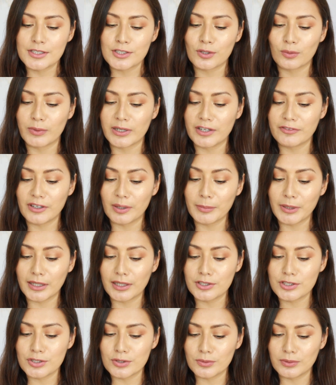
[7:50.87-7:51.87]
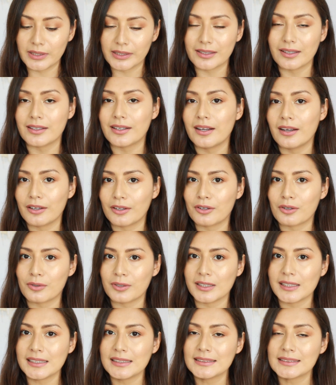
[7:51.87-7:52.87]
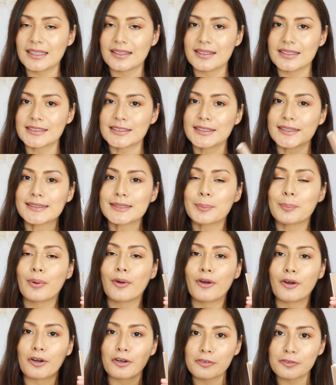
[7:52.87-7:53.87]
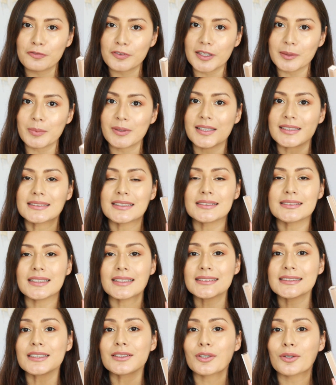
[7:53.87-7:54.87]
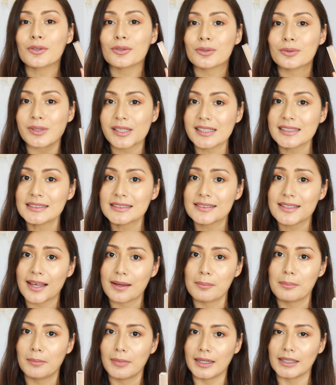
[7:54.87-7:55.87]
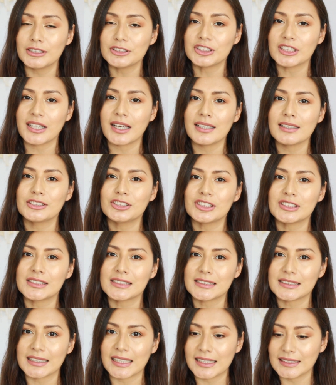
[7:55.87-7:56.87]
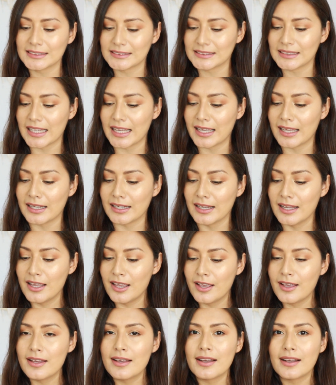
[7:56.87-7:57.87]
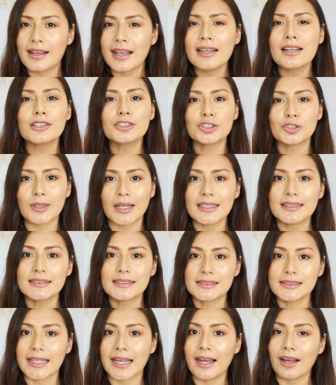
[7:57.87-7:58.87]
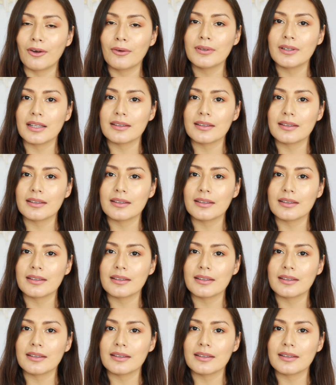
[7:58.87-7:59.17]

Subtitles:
So whenever I'm gonna do like a cut crease, this is perfect because it doesn't crease that much. It kind of just sets and kind of dries down.